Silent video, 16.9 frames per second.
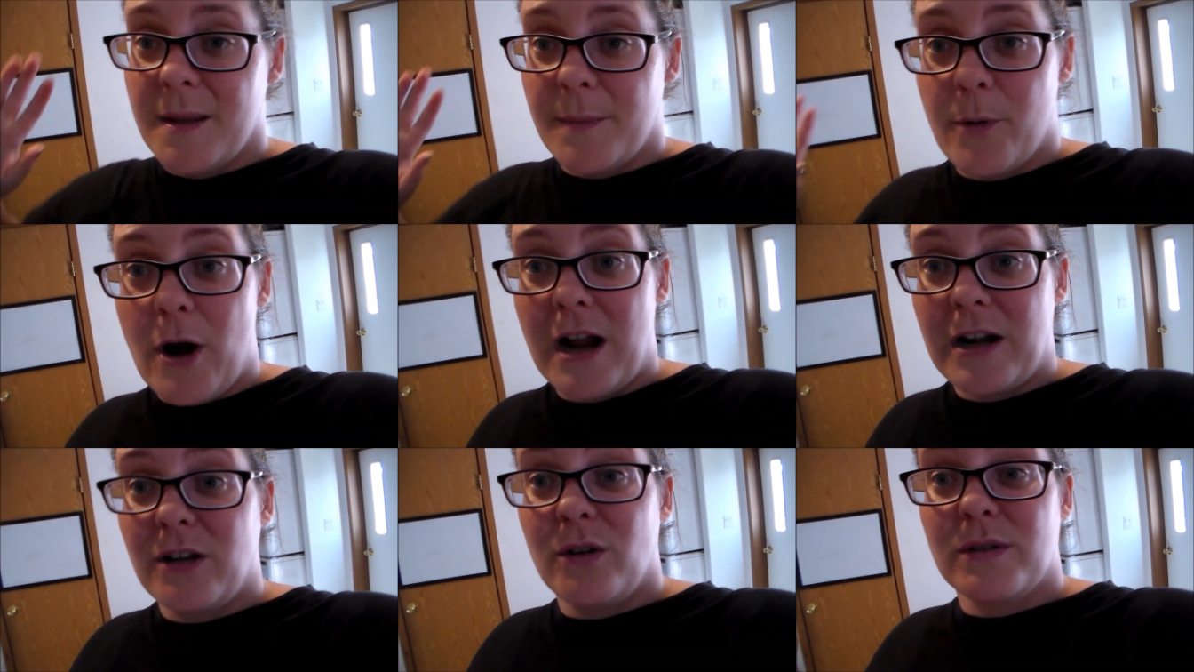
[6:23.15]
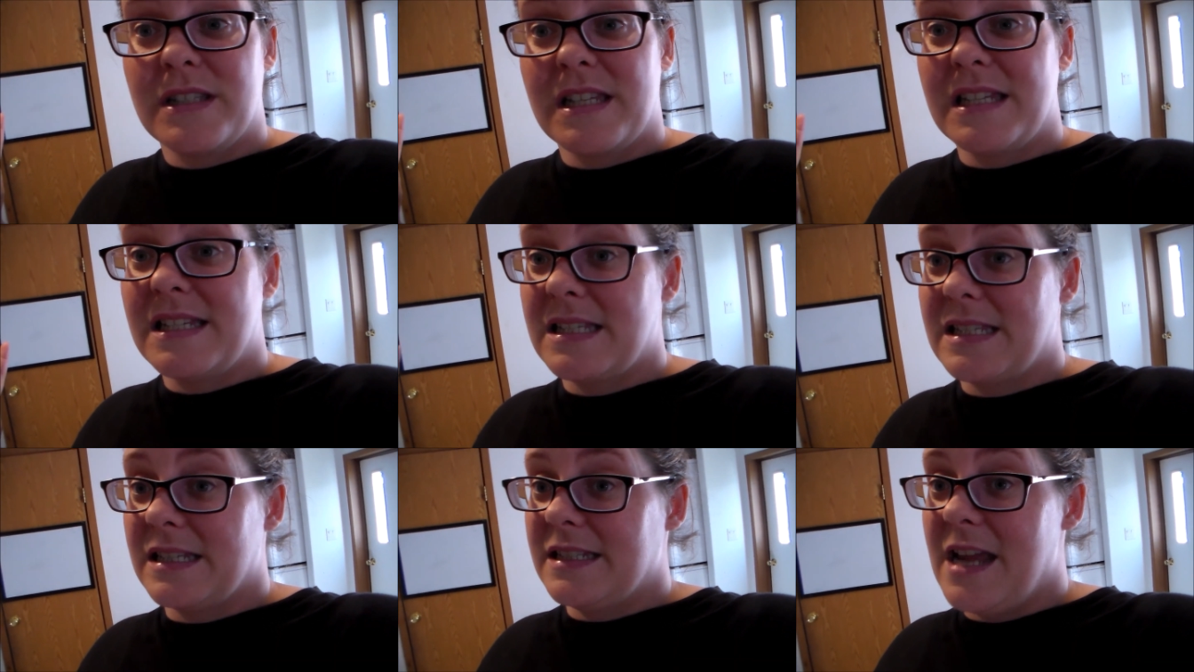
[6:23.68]
the
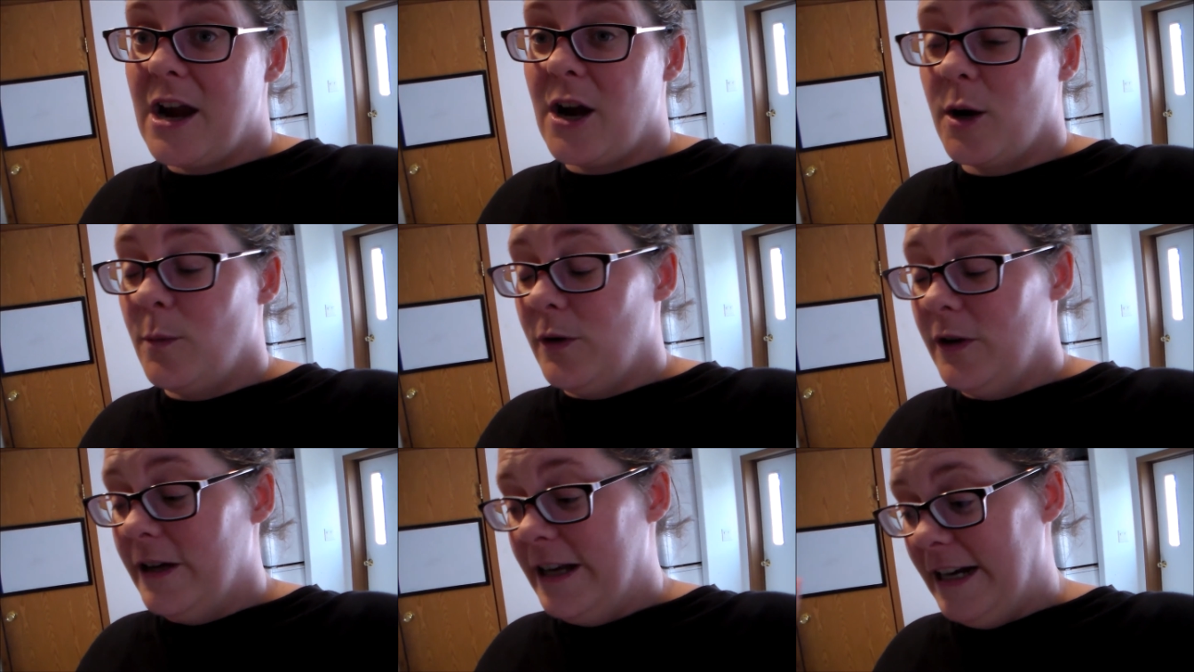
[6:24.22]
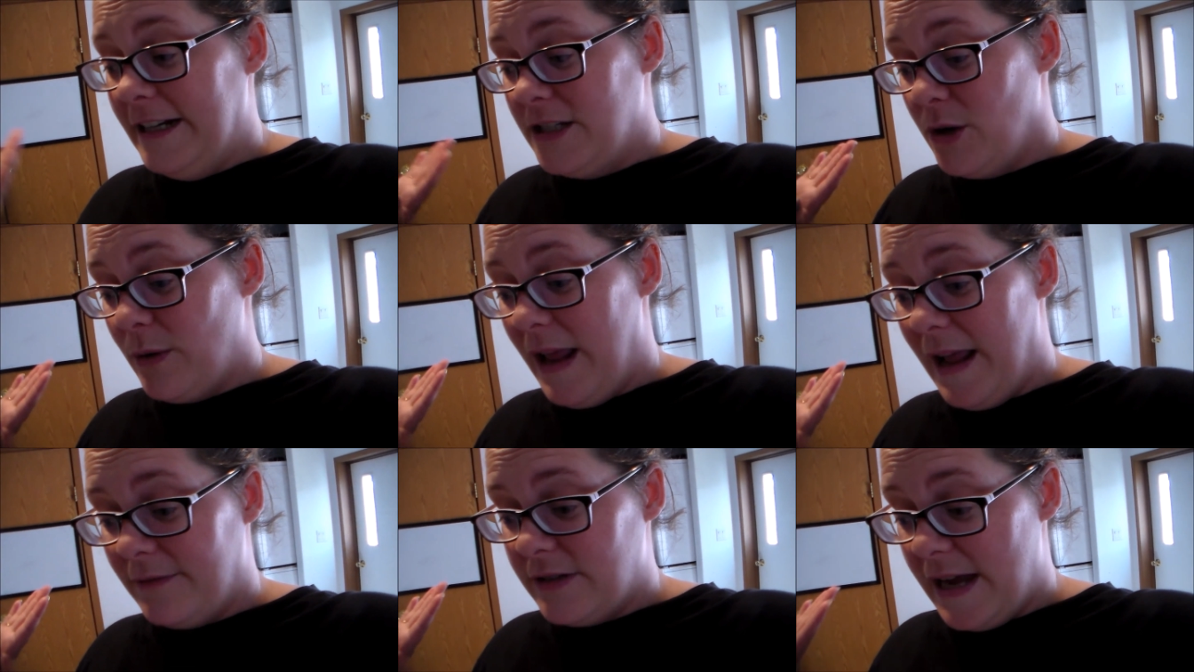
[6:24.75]
prognosis isn't terrible and I
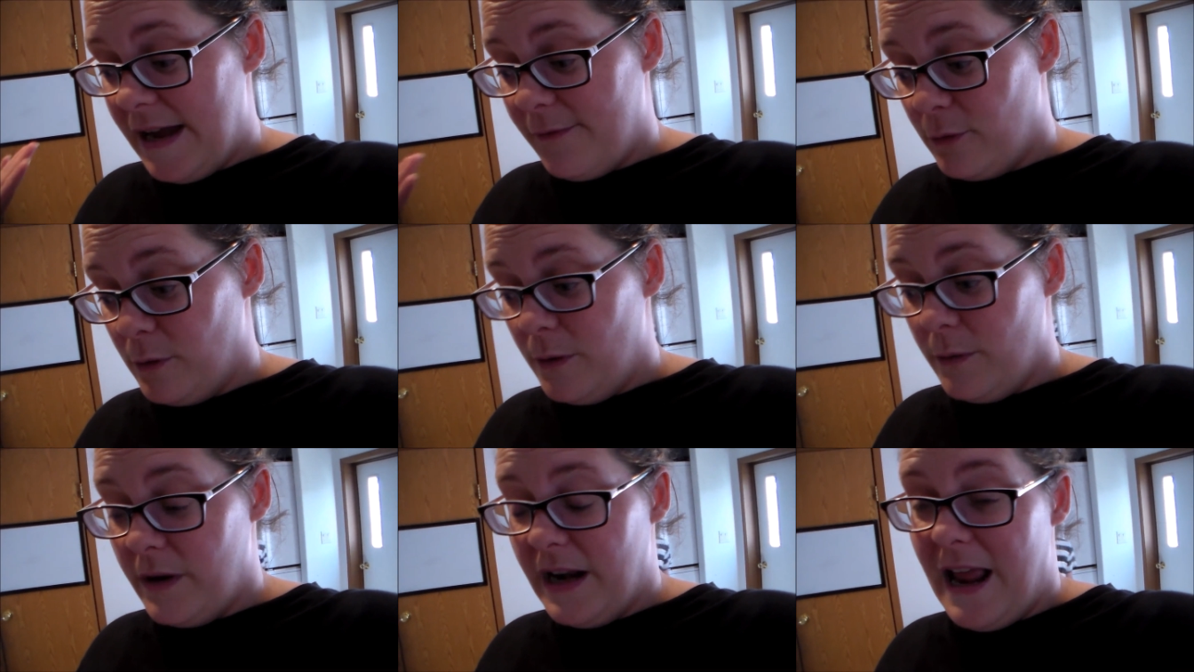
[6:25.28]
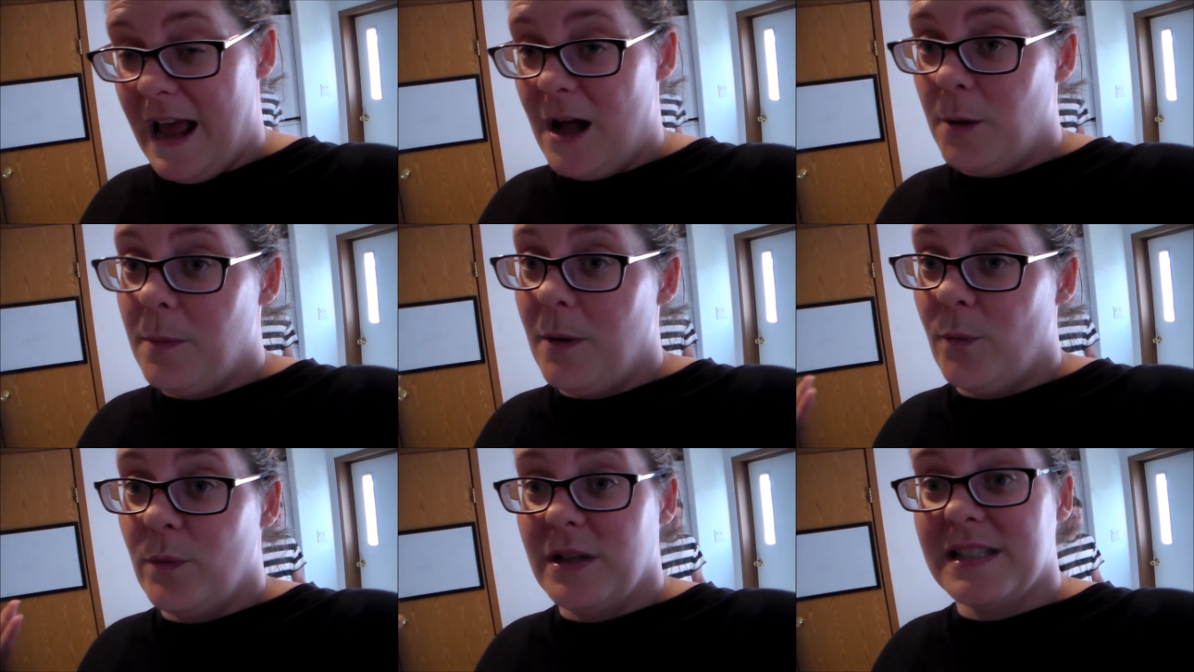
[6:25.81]
don't have to have a root
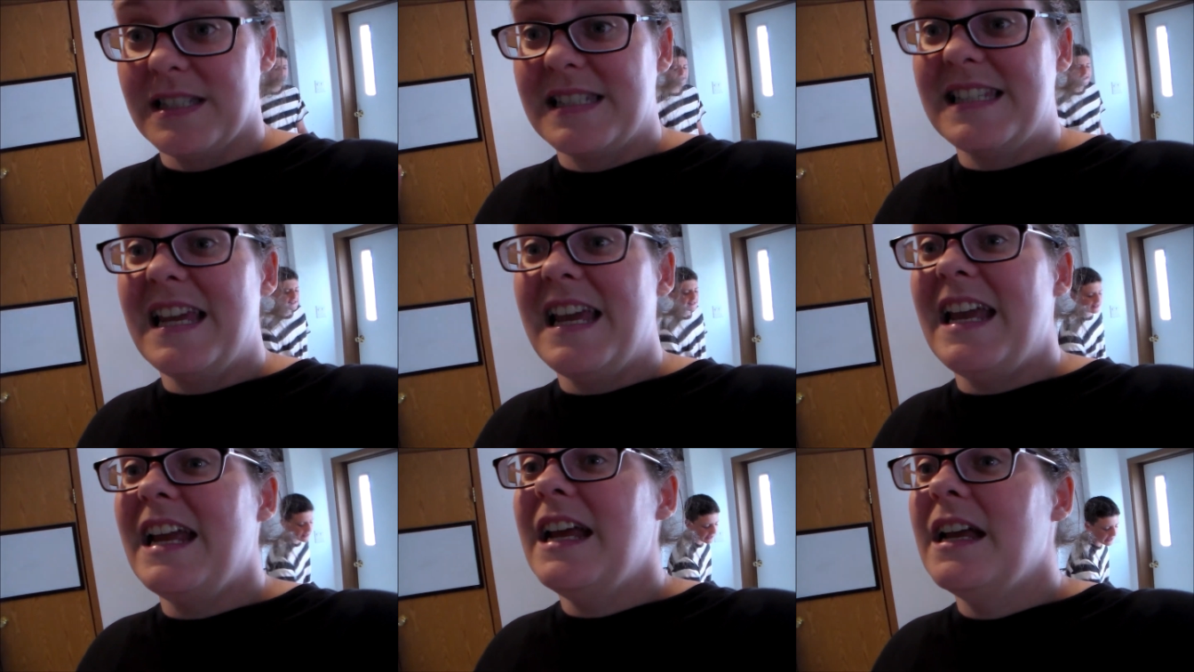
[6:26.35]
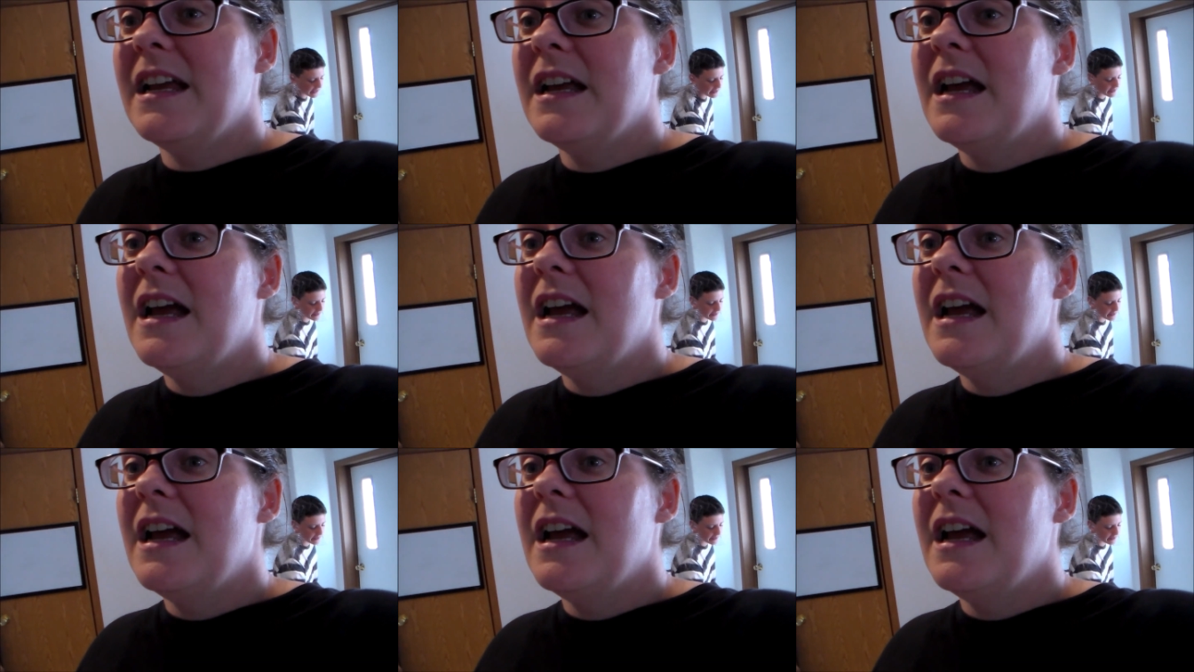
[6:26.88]
canal, but we'll see.